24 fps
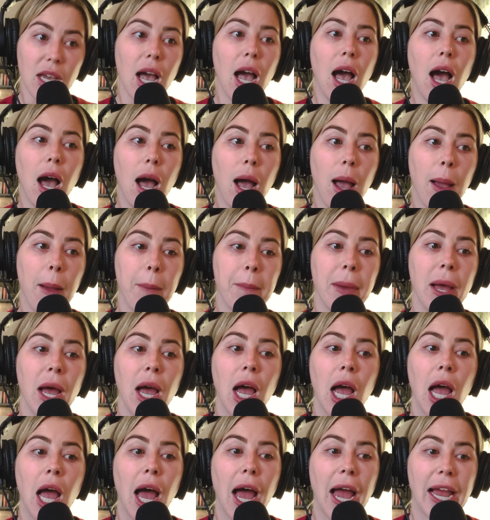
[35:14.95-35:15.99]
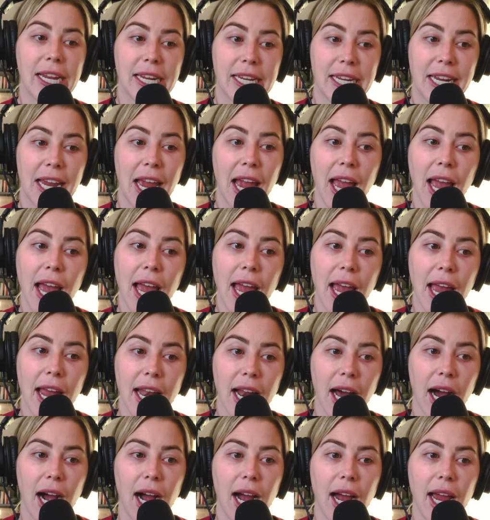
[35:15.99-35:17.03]

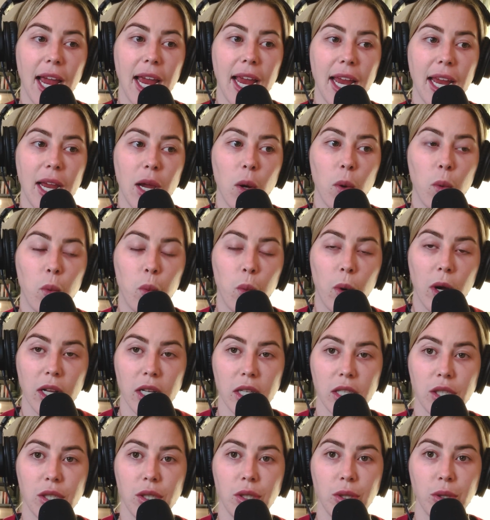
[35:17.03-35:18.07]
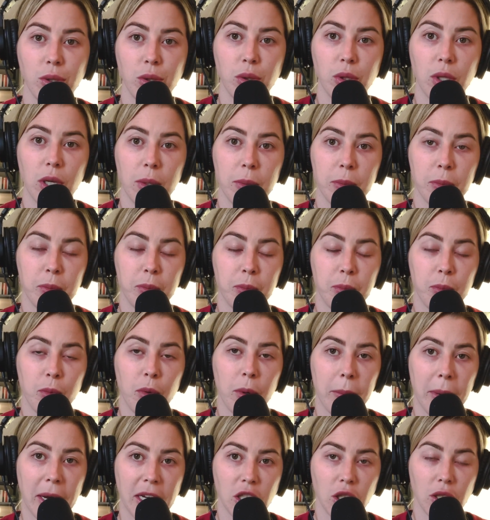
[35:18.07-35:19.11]
Again, I want to
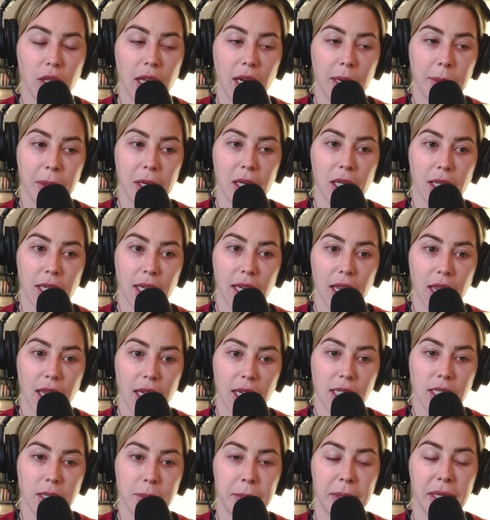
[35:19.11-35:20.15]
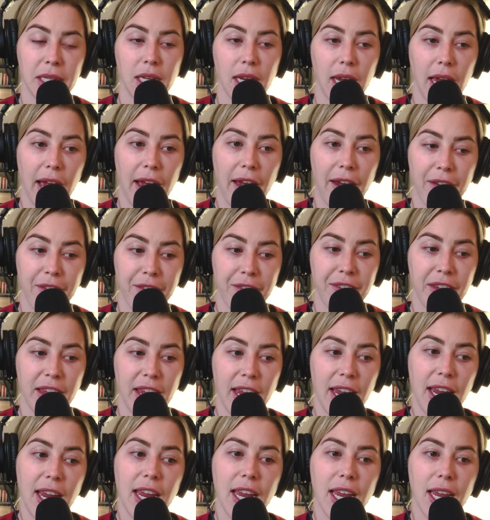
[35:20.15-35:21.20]
remind you that I'm going to link this PDF
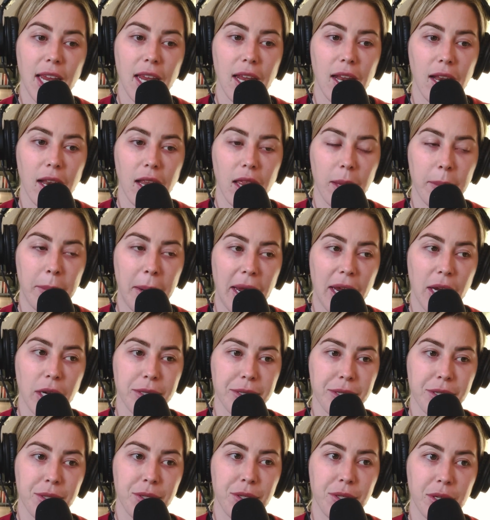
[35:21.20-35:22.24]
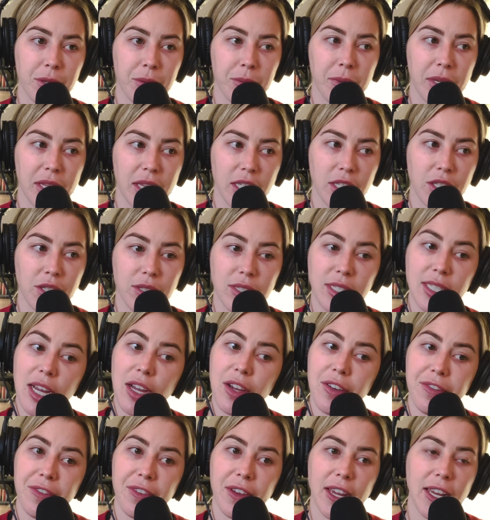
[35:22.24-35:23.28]
in the bio so you can read this
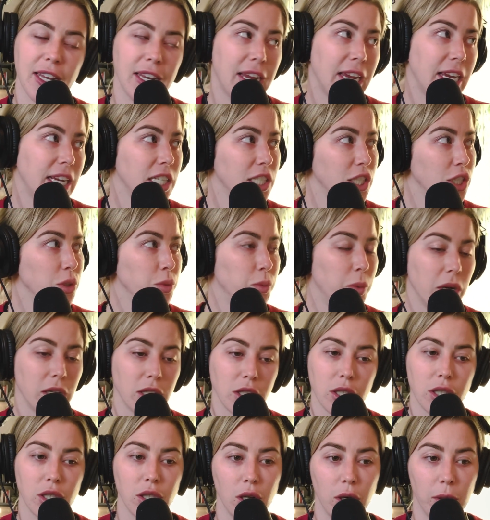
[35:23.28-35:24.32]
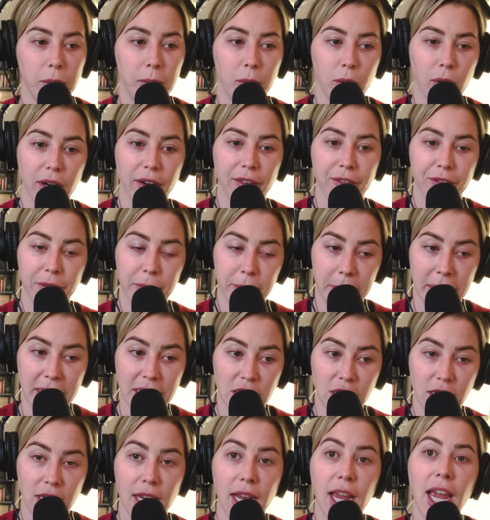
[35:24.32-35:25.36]
yourself in case you want to know more
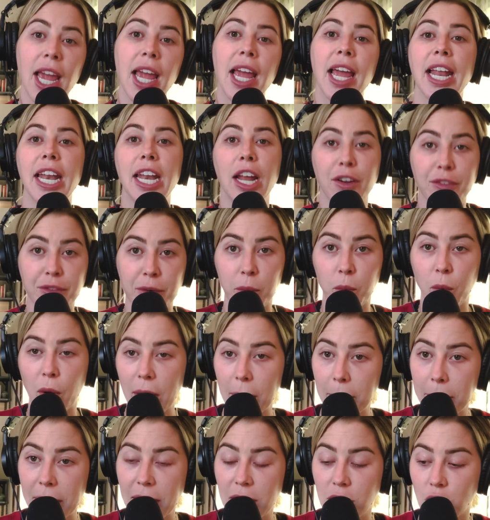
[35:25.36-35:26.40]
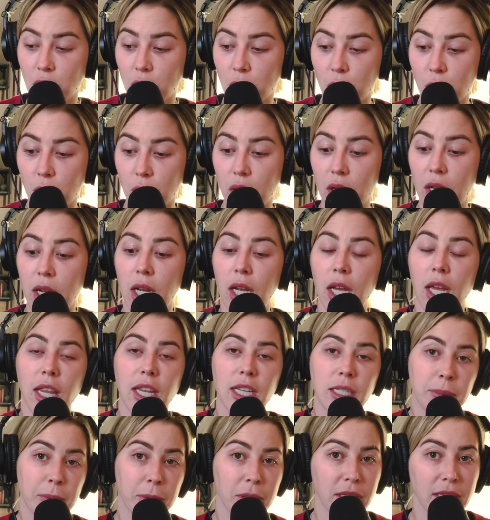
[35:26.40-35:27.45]
information. Now, from what I'm being told,
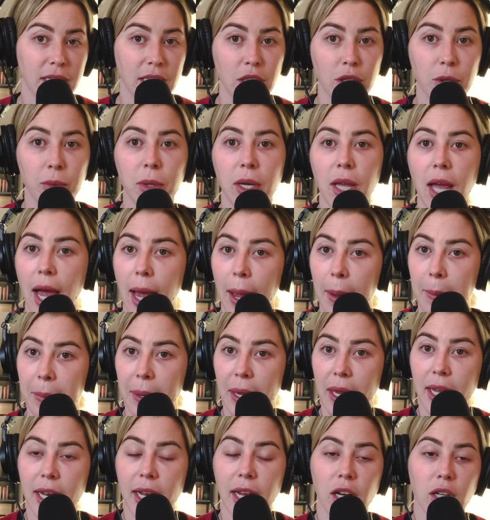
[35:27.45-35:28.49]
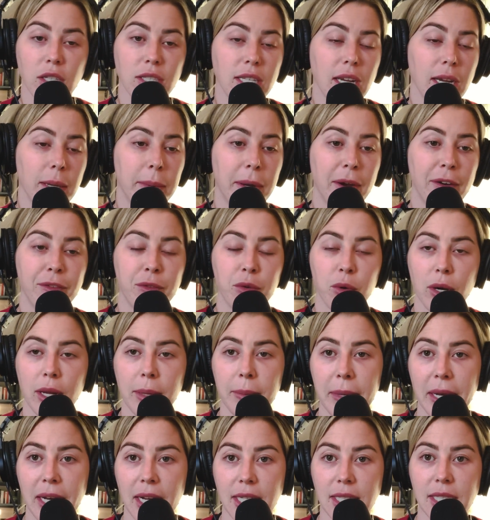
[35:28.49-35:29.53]
this procedure will happen. It'll take about 40
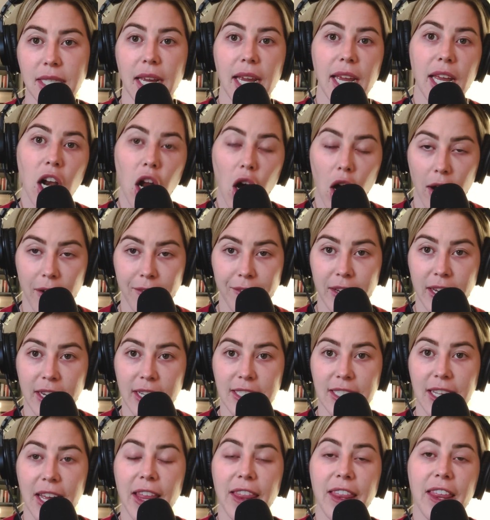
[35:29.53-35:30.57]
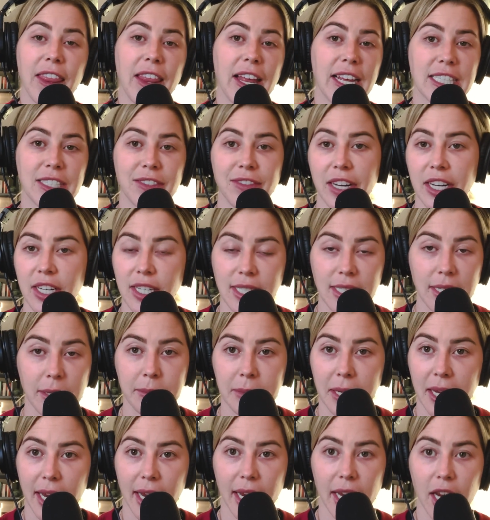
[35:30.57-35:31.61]
minutes in office, and then that very same
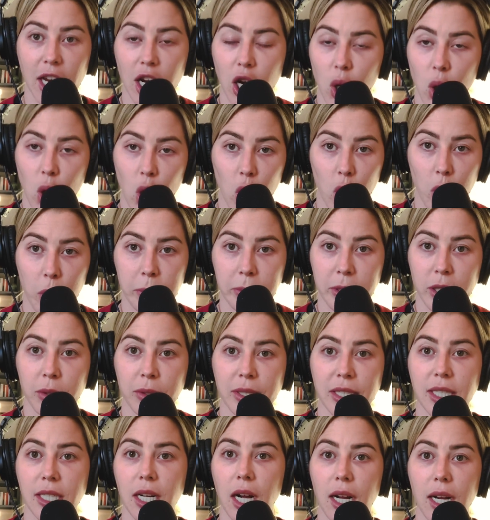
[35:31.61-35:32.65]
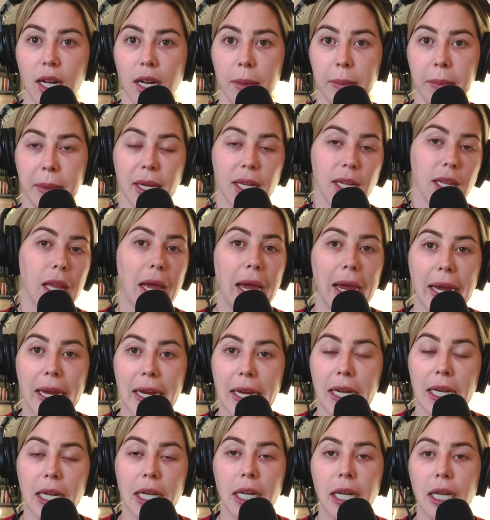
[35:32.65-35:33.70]
day I can go home. So it's not going to be
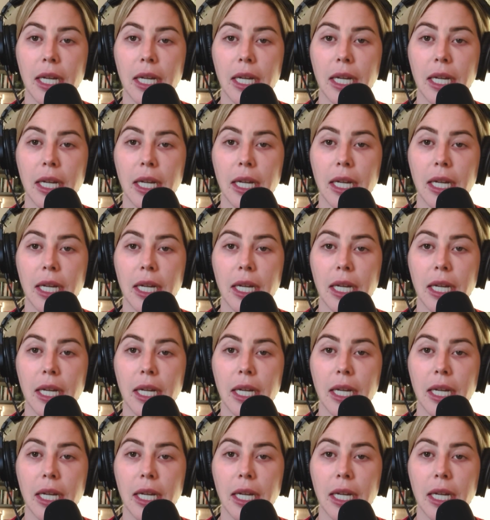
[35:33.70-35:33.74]
like,